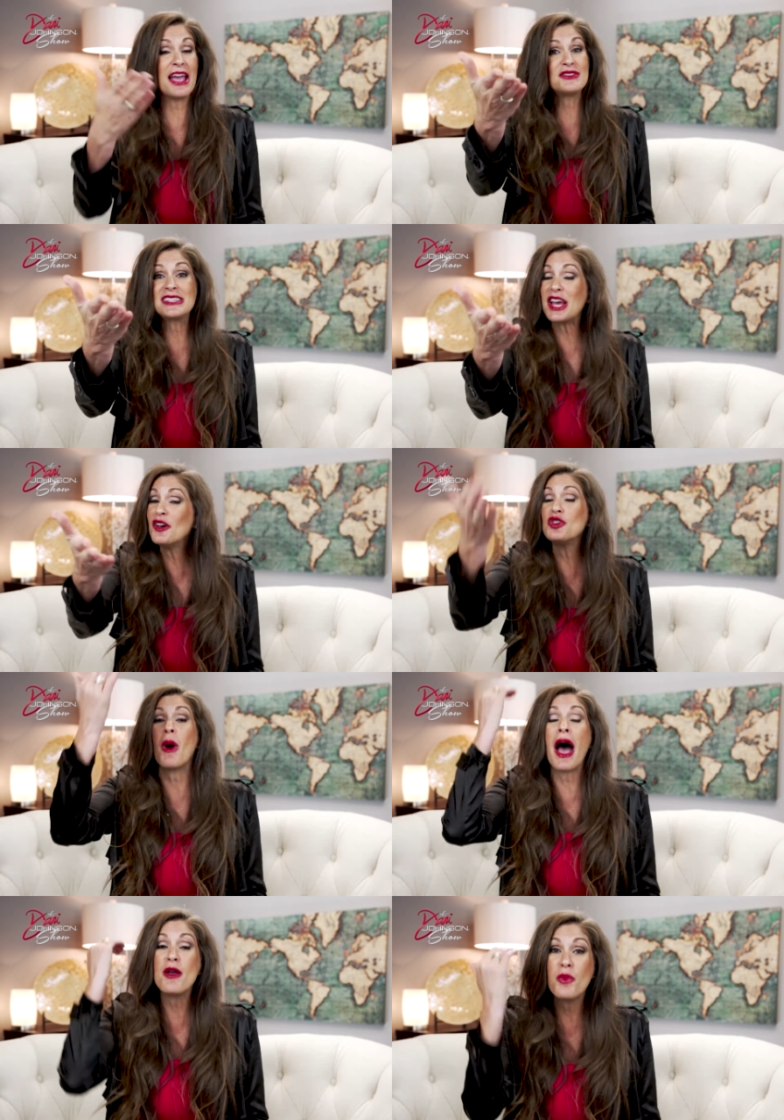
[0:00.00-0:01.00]
I have to tell
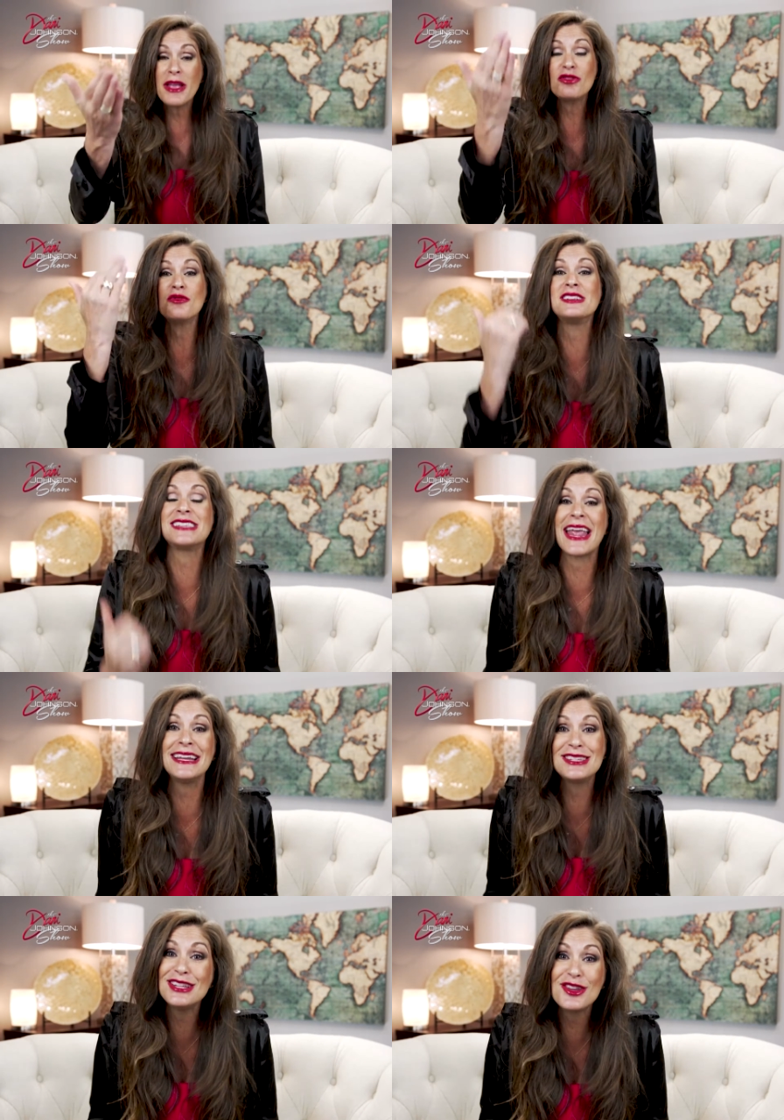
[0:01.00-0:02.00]
you, I went through this
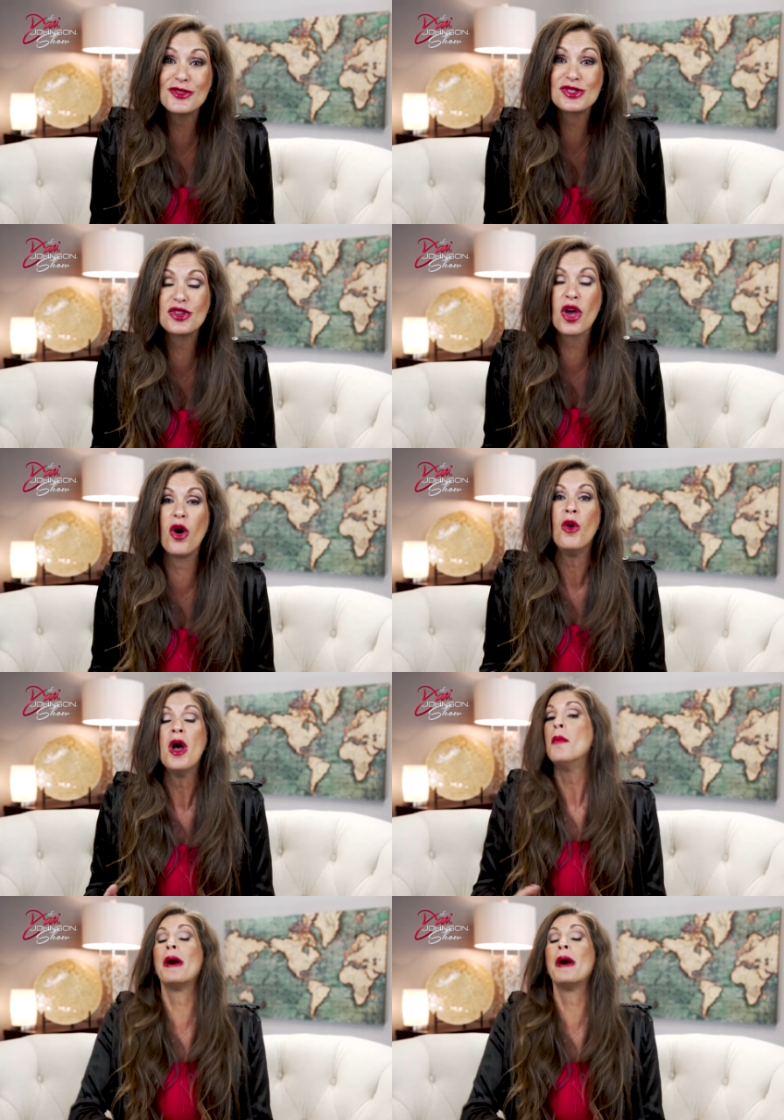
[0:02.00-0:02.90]
18 years ago.